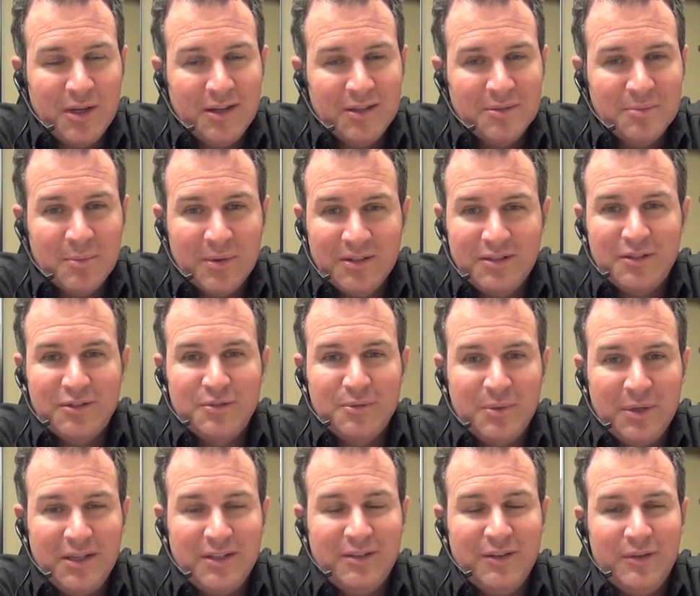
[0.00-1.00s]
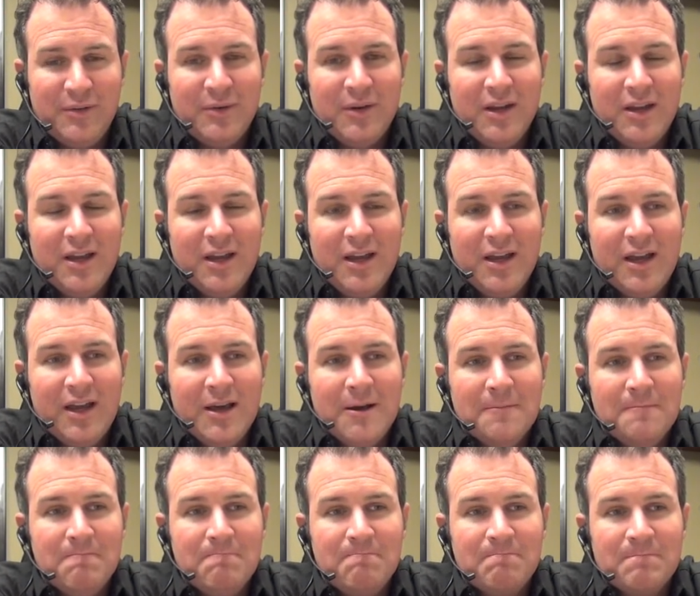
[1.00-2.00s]
it as much as we do.
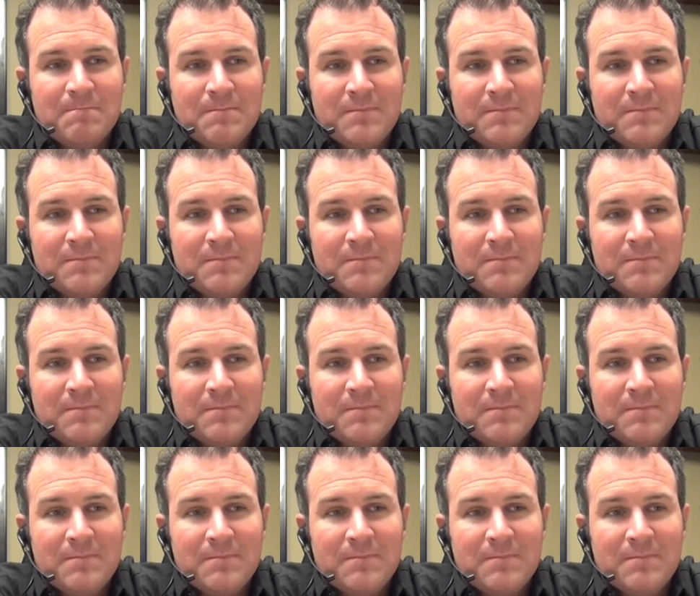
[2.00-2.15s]
Um,